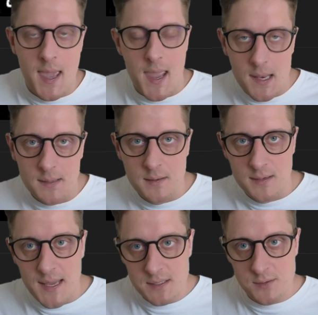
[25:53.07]
And in the
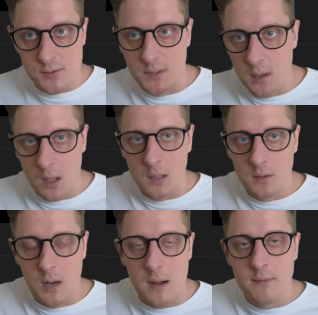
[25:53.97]
next tutorial,
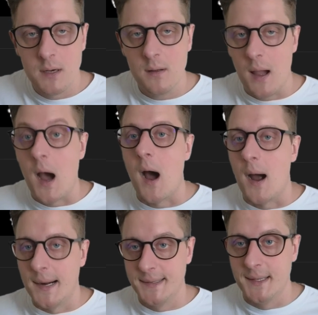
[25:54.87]
I'll cover a
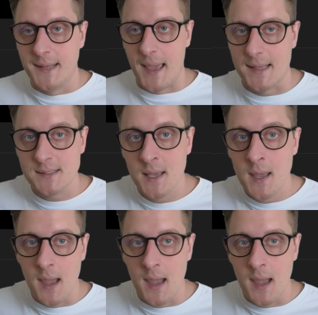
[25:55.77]
harder task,